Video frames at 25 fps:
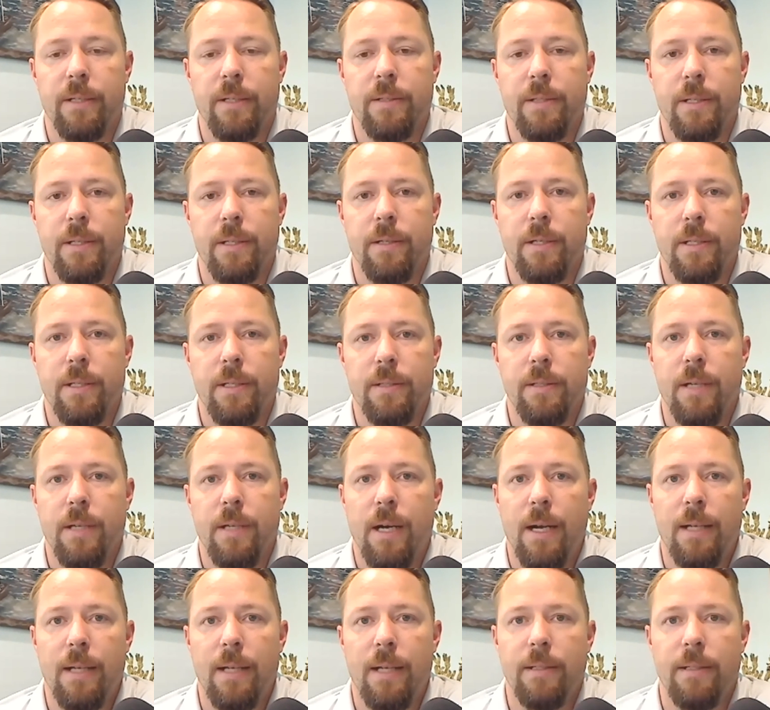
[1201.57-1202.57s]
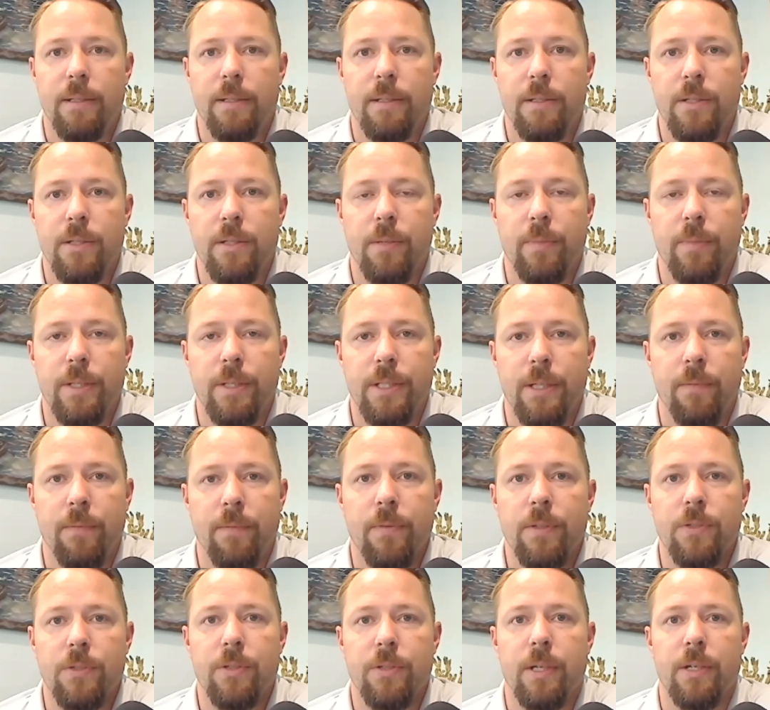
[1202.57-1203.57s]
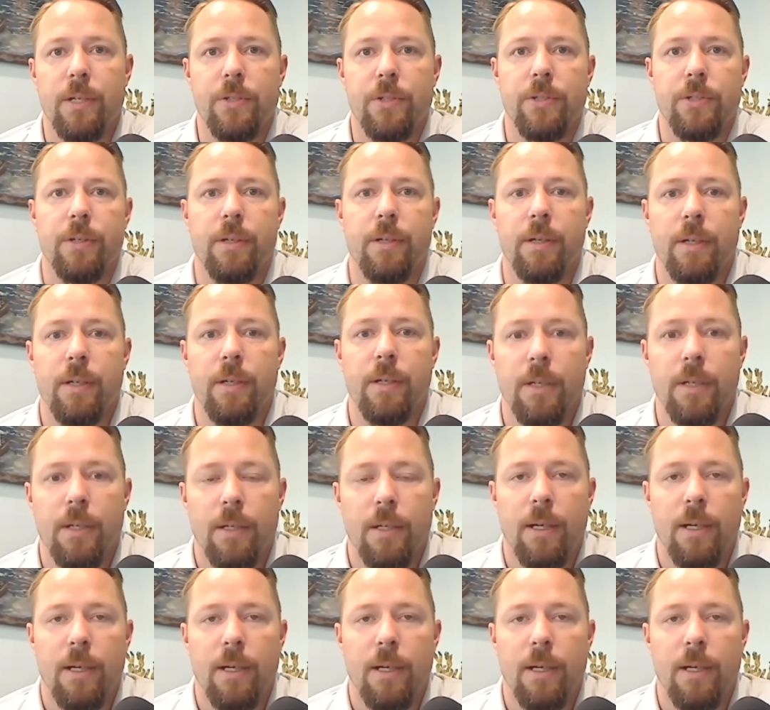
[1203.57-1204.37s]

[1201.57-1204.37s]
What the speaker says: there is not so much infrastructure